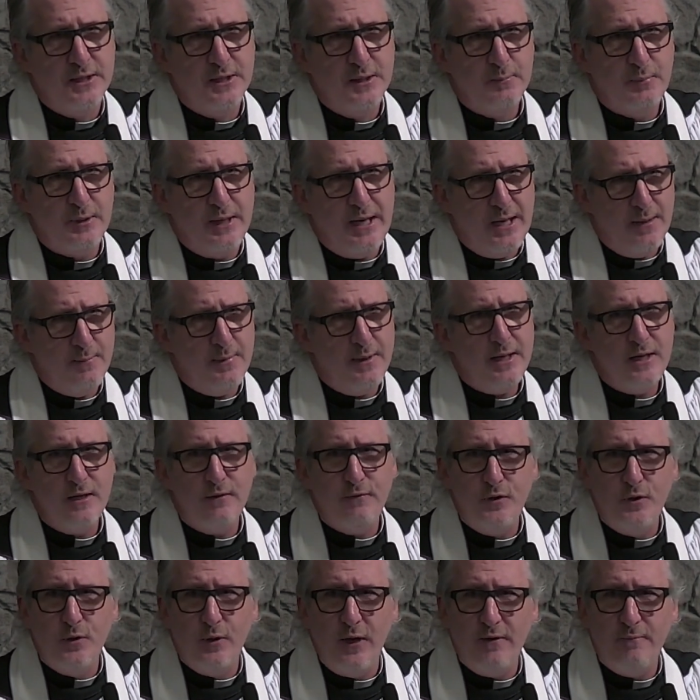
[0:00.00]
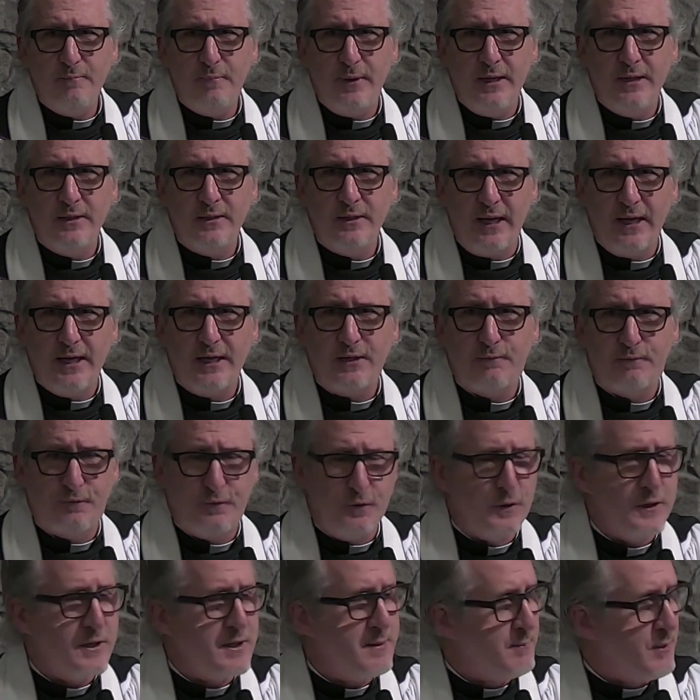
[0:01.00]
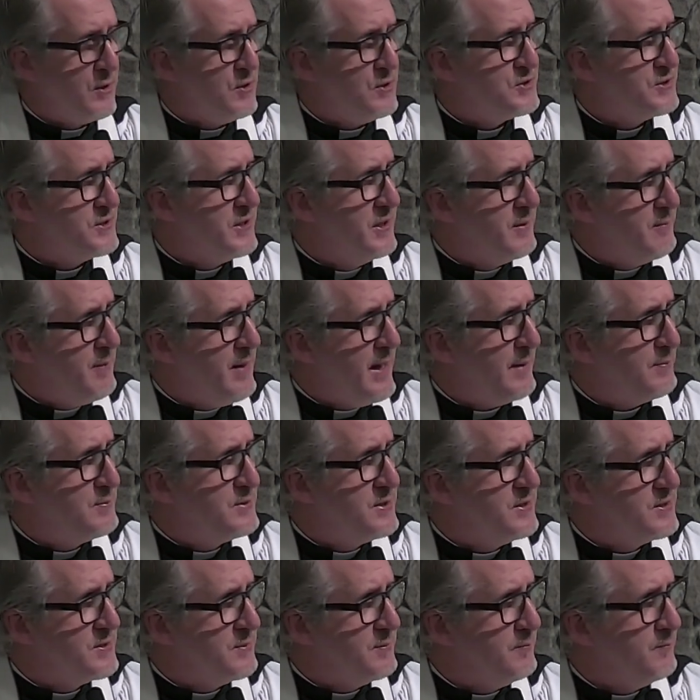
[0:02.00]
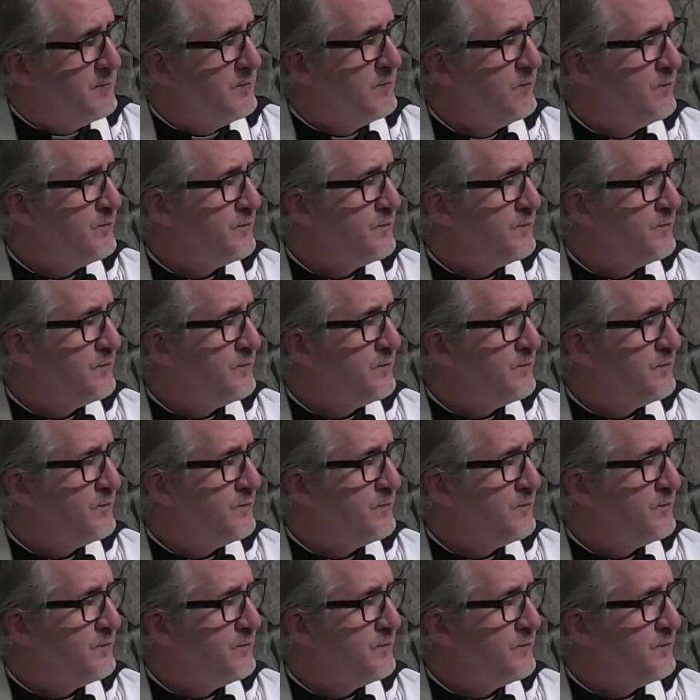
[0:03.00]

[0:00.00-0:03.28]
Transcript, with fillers: but how many of you have been like fully immersed in a baptism?